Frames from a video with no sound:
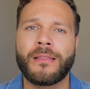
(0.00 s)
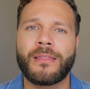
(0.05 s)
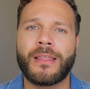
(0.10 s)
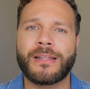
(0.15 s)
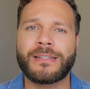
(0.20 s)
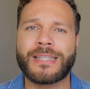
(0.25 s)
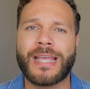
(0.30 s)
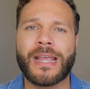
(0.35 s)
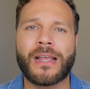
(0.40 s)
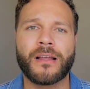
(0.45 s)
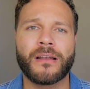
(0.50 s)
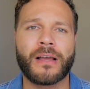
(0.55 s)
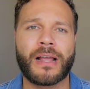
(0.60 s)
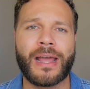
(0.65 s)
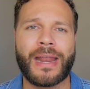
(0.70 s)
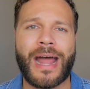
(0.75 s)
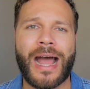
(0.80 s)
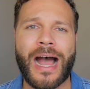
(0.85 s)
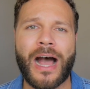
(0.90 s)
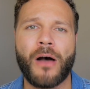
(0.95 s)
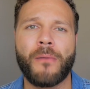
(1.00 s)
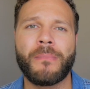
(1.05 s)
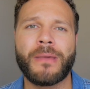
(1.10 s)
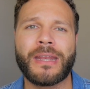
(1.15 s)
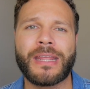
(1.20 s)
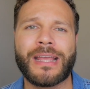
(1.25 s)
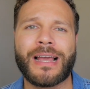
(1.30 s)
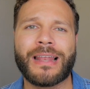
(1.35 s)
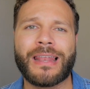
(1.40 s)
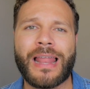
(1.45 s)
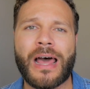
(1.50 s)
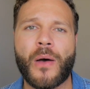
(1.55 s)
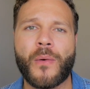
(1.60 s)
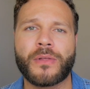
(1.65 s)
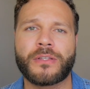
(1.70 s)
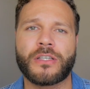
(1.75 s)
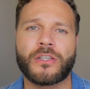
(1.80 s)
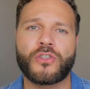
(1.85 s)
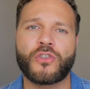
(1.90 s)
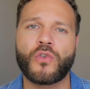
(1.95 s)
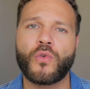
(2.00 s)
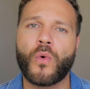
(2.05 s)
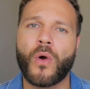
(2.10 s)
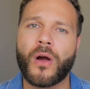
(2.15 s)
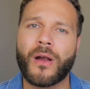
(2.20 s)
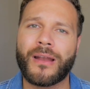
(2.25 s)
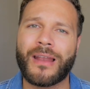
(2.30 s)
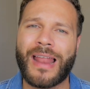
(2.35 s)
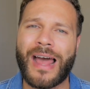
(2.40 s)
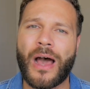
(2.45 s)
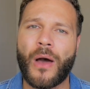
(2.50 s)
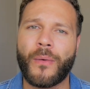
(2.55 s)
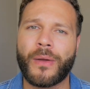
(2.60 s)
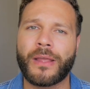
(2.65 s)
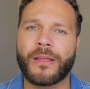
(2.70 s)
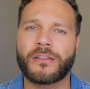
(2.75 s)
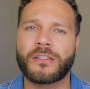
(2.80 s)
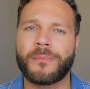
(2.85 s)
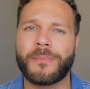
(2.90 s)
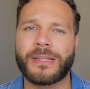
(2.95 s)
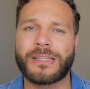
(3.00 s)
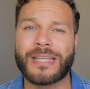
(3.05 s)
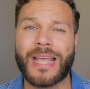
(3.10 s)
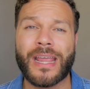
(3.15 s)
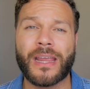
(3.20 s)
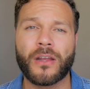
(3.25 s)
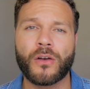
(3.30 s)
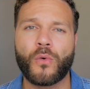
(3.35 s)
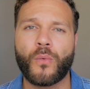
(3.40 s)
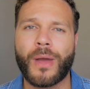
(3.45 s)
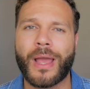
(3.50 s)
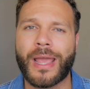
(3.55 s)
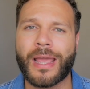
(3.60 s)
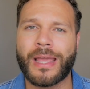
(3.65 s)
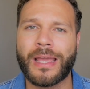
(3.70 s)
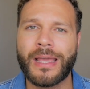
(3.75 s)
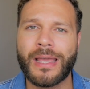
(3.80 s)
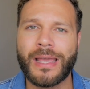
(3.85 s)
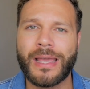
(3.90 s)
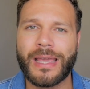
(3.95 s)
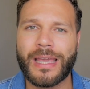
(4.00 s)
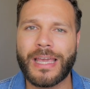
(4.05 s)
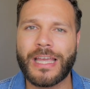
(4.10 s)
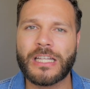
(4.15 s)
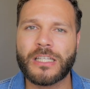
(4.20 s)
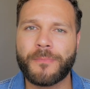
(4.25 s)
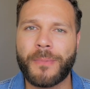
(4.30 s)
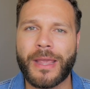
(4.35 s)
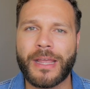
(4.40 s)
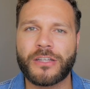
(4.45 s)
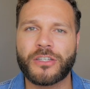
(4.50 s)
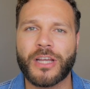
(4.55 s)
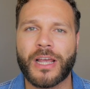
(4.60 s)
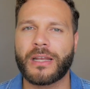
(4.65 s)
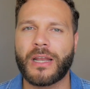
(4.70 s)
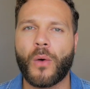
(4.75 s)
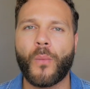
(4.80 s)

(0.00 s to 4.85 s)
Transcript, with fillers: then take a look at how many allowances you are allowing to be taken away each paycheck.